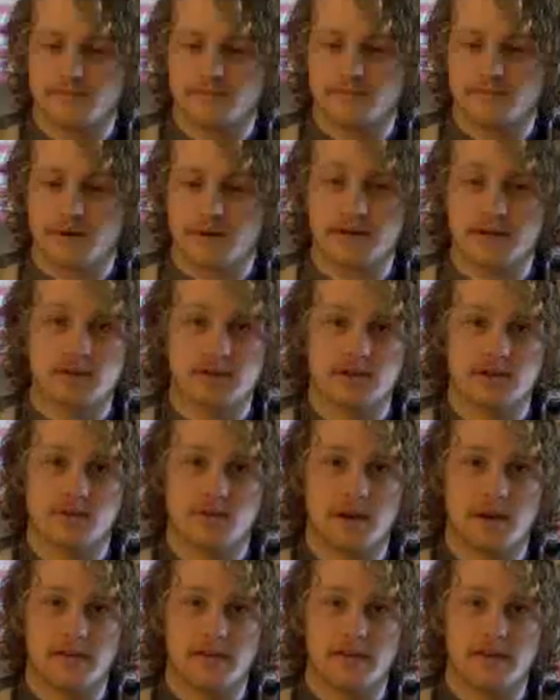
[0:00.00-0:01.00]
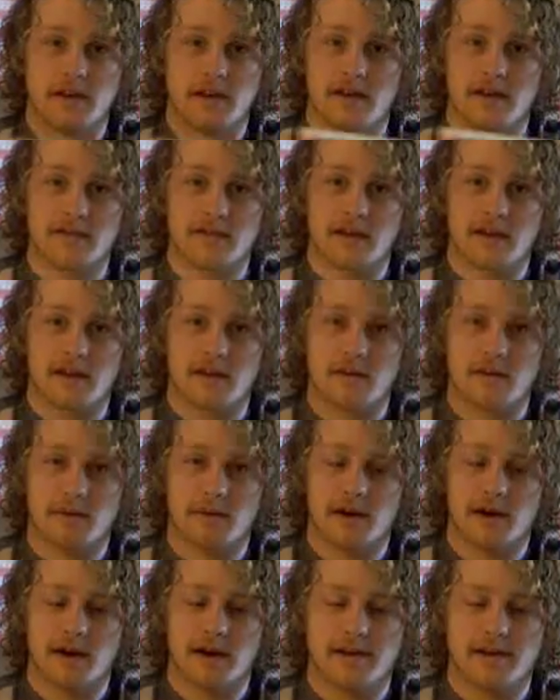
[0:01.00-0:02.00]
Patrick Swayze is not a
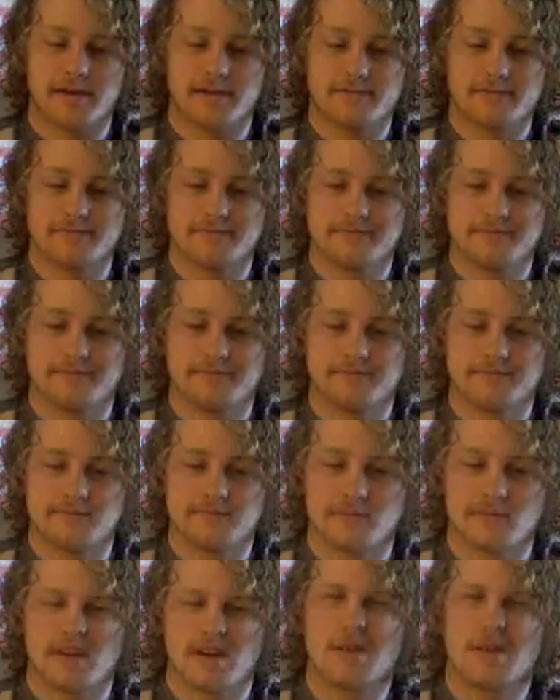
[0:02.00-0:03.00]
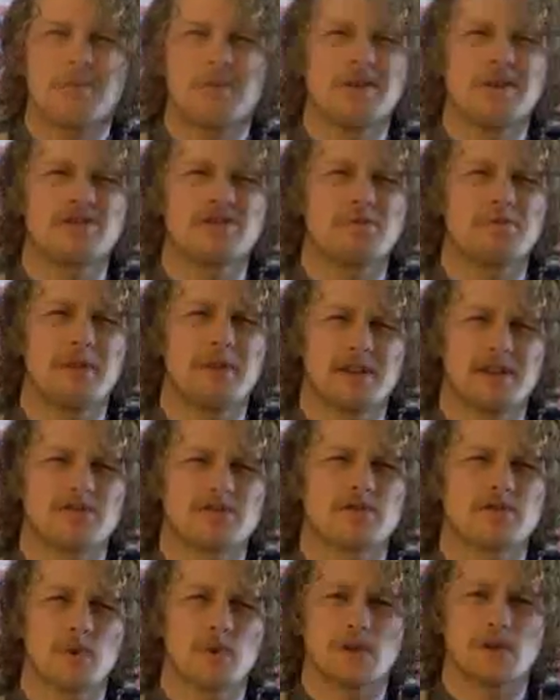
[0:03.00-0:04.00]
spy. Pretty sure Patrick
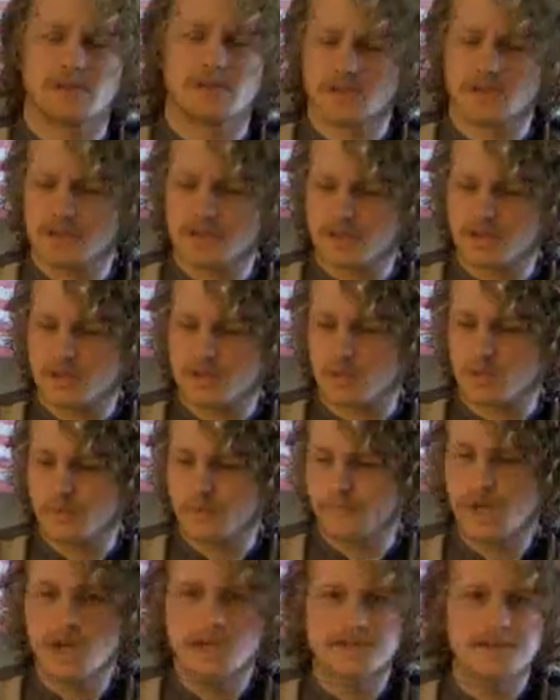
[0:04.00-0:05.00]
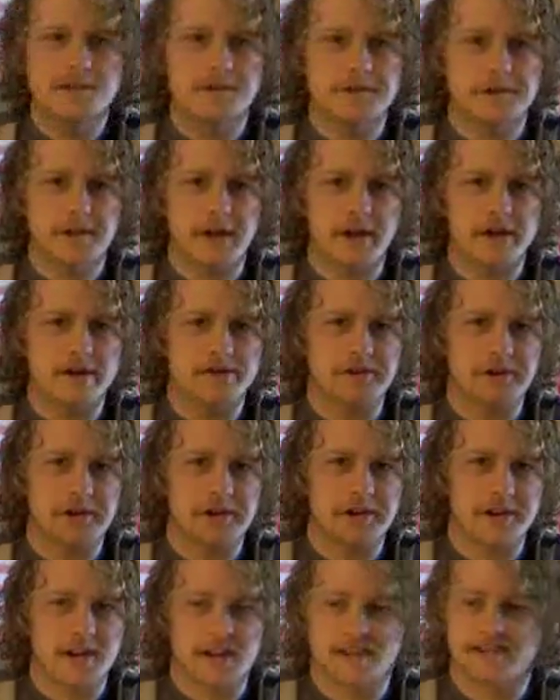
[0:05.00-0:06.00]
Swayze's in this one. It's either that or Dirty
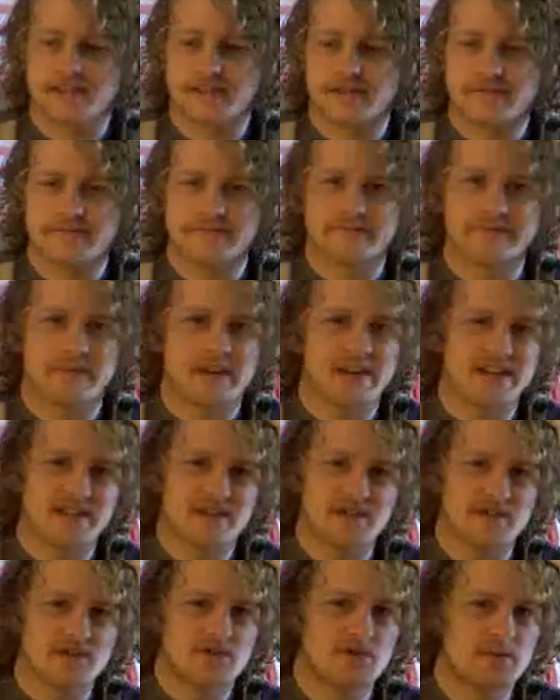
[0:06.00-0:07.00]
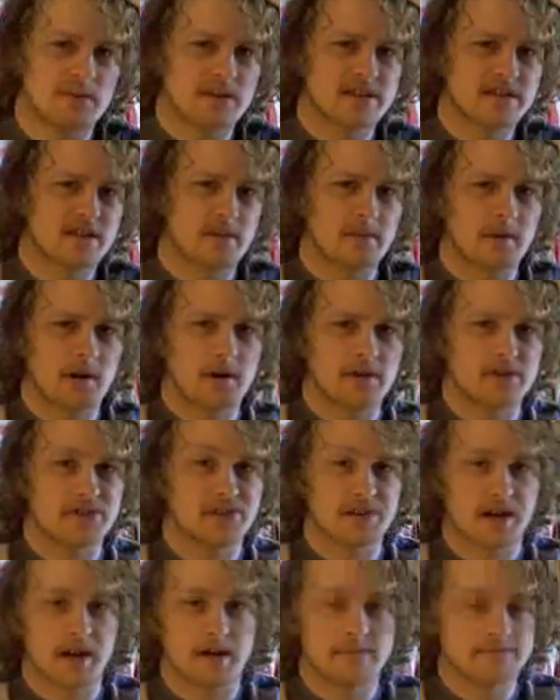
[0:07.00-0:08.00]
Dancing. I get those 2 mixed up all the
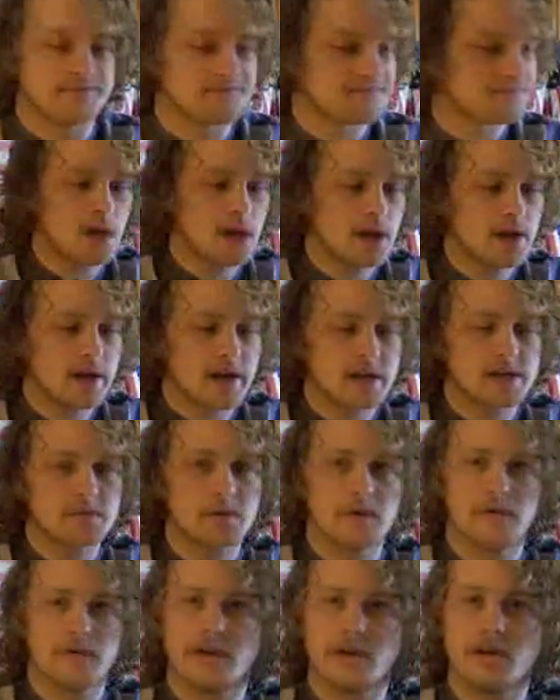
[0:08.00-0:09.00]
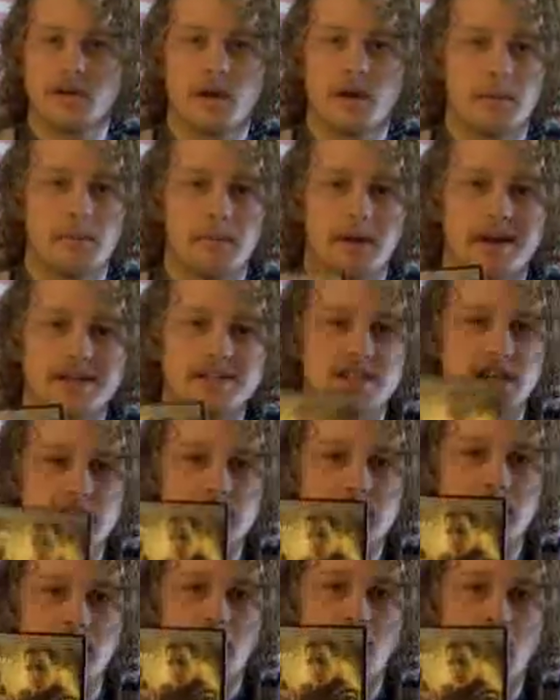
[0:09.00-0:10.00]
time. Next movie, Matt
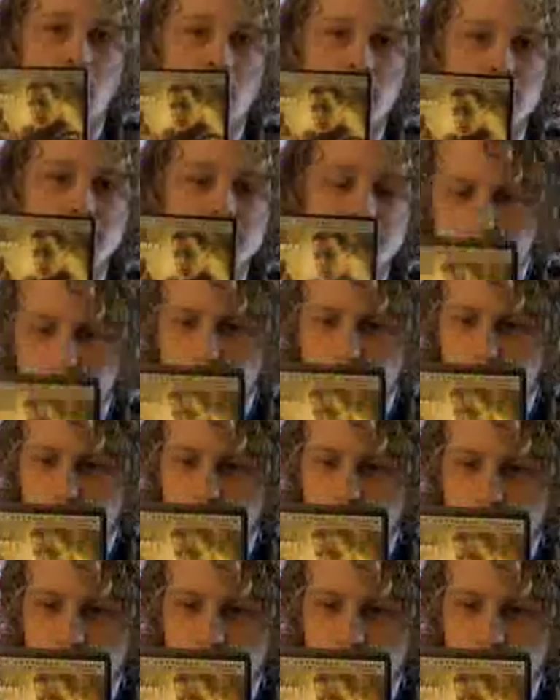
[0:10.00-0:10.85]
Damon out. Bourne